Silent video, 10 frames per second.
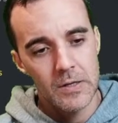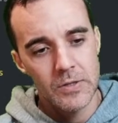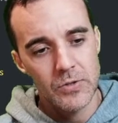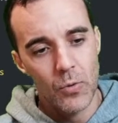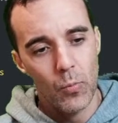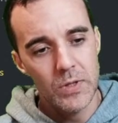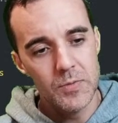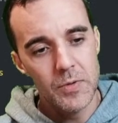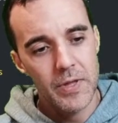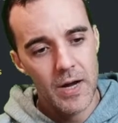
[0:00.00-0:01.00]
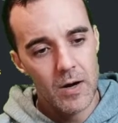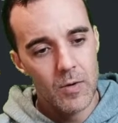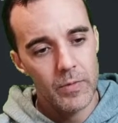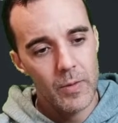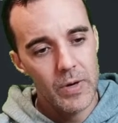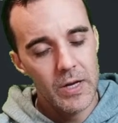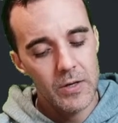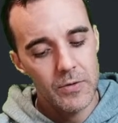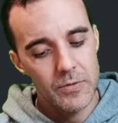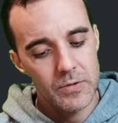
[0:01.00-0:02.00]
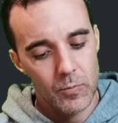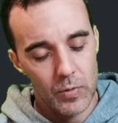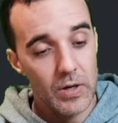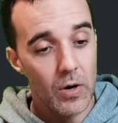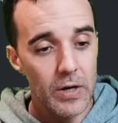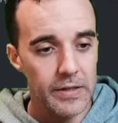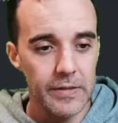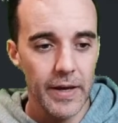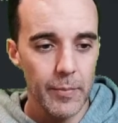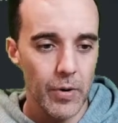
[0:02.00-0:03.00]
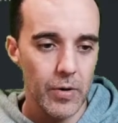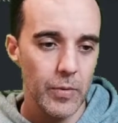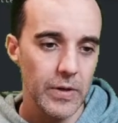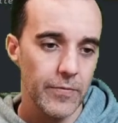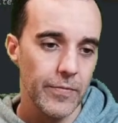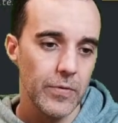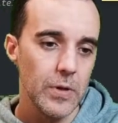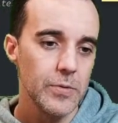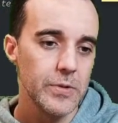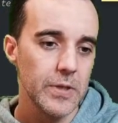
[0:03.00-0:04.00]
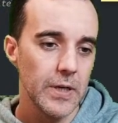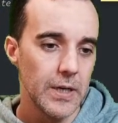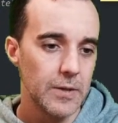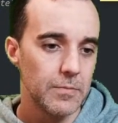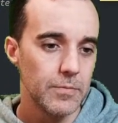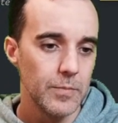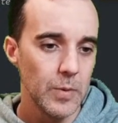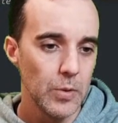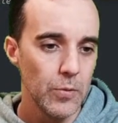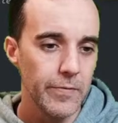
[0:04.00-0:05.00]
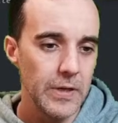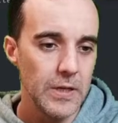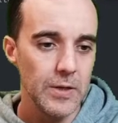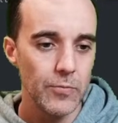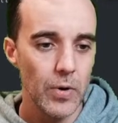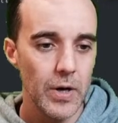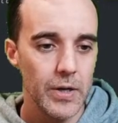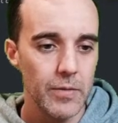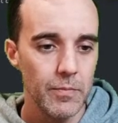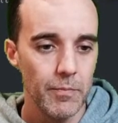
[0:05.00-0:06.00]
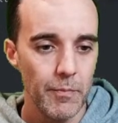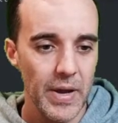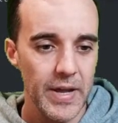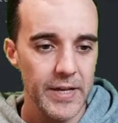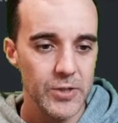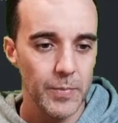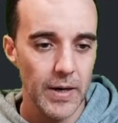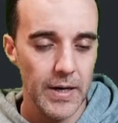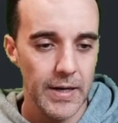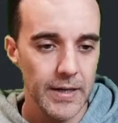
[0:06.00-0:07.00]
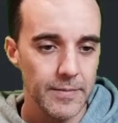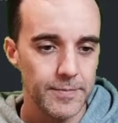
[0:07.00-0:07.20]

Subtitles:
So once we're there, then we can use, we already did that part. We used uv run manage pi,